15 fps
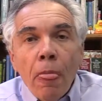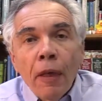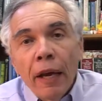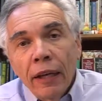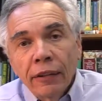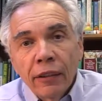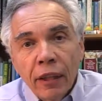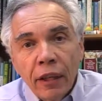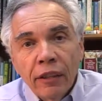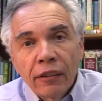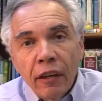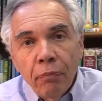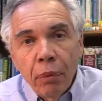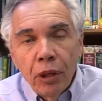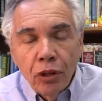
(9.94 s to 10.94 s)
And studies
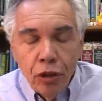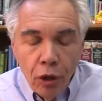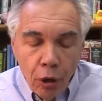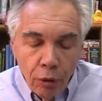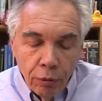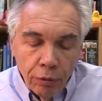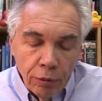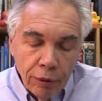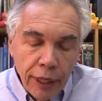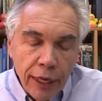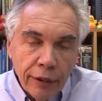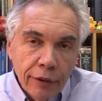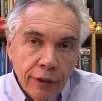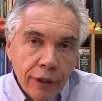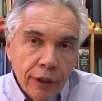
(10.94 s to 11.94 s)
have been shown
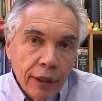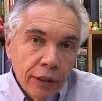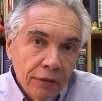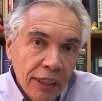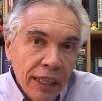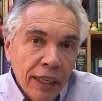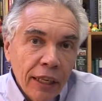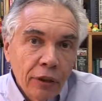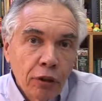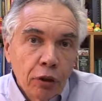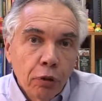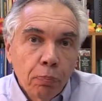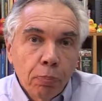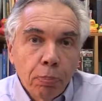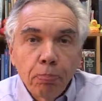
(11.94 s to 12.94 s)
that taking
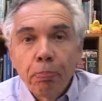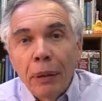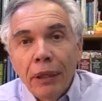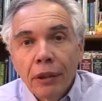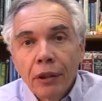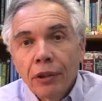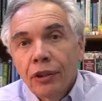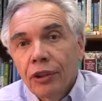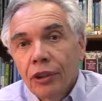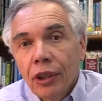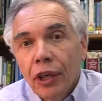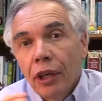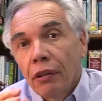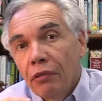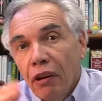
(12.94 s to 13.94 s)
2 pills
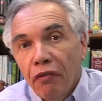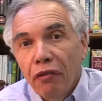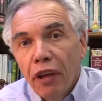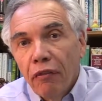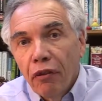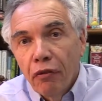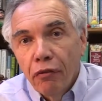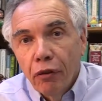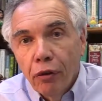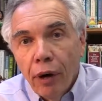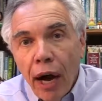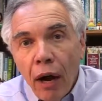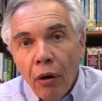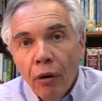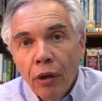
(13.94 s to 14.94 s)
roughly every 4
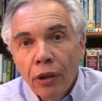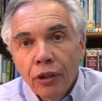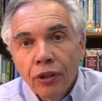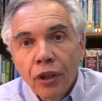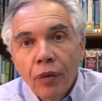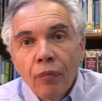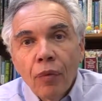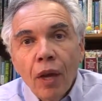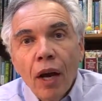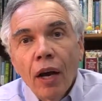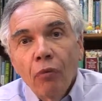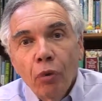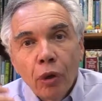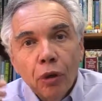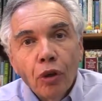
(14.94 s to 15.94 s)
hours
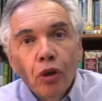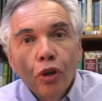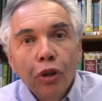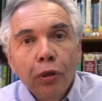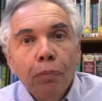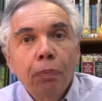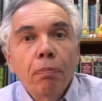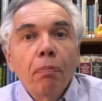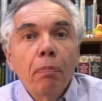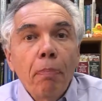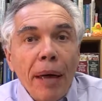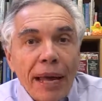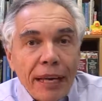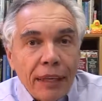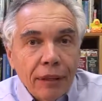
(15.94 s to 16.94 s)
will curb
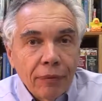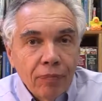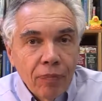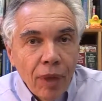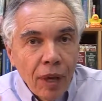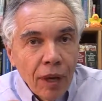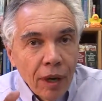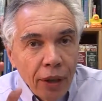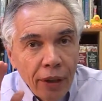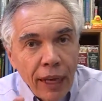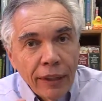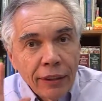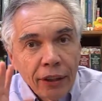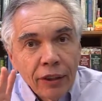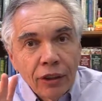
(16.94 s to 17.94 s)
pain.
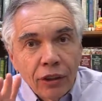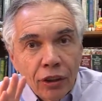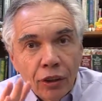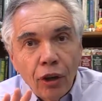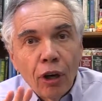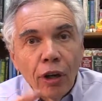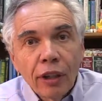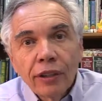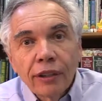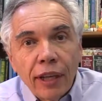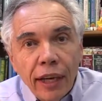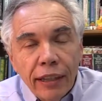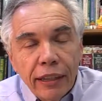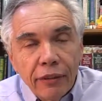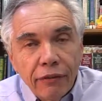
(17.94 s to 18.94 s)
That's solid
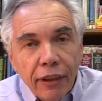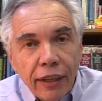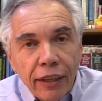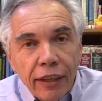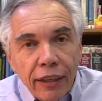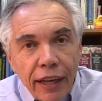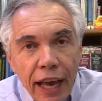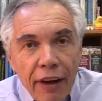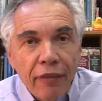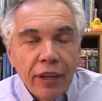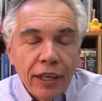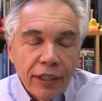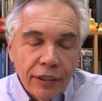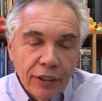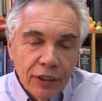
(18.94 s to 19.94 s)
scientific
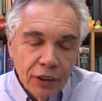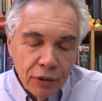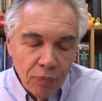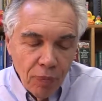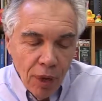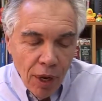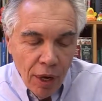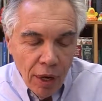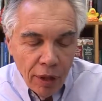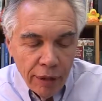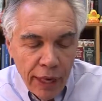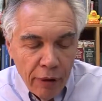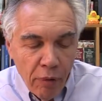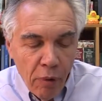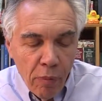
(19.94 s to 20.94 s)
evidence.
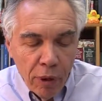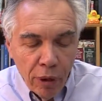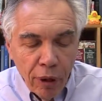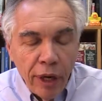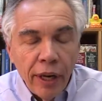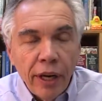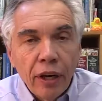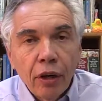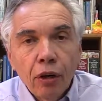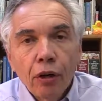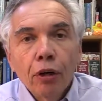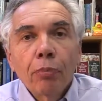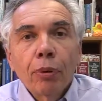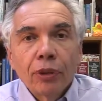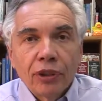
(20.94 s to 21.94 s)
Now, when we look at a
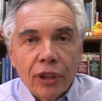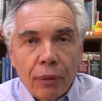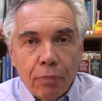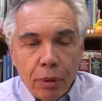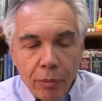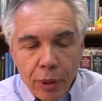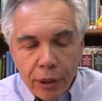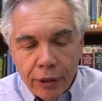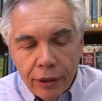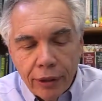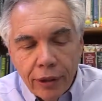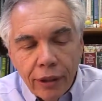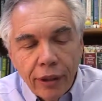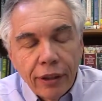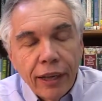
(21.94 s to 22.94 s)
herbal supplement
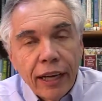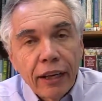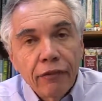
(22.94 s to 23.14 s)
like